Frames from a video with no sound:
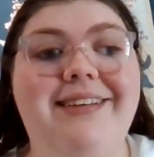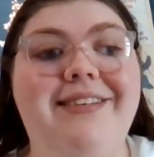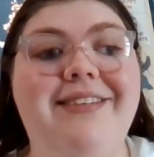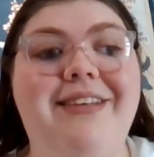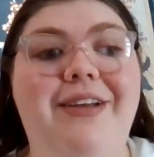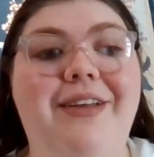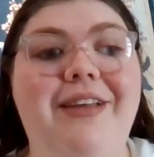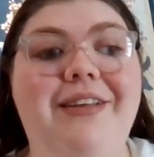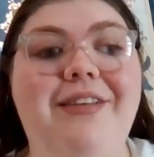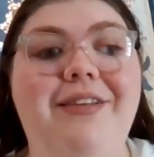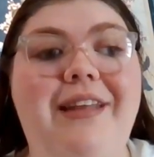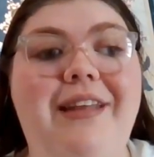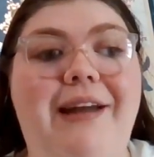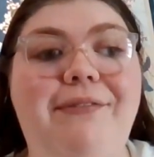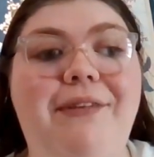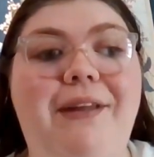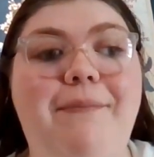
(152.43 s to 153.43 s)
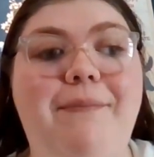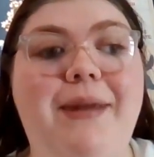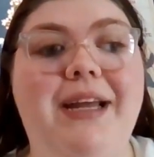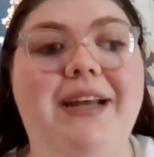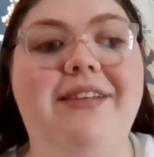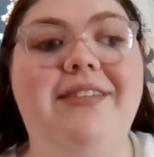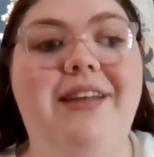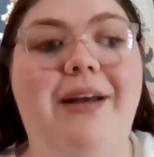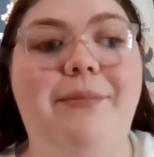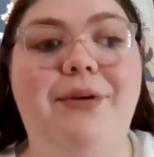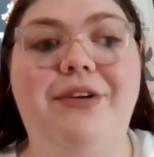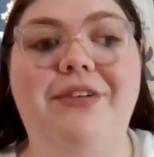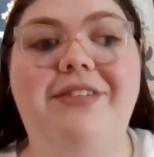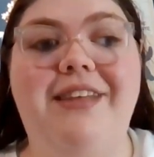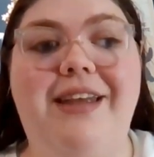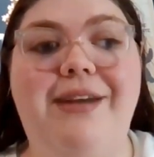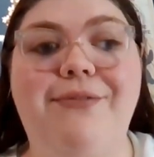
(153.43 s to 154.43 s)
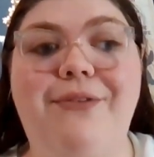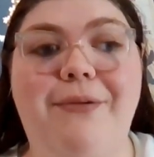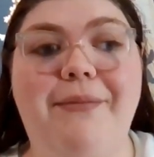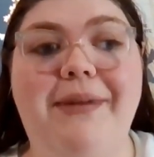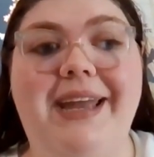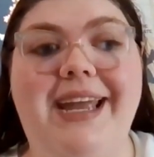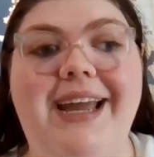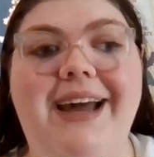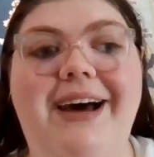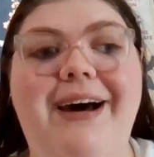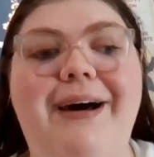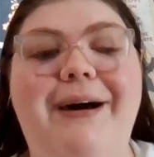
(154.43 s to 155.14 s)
So this will definitely be a summer see for me.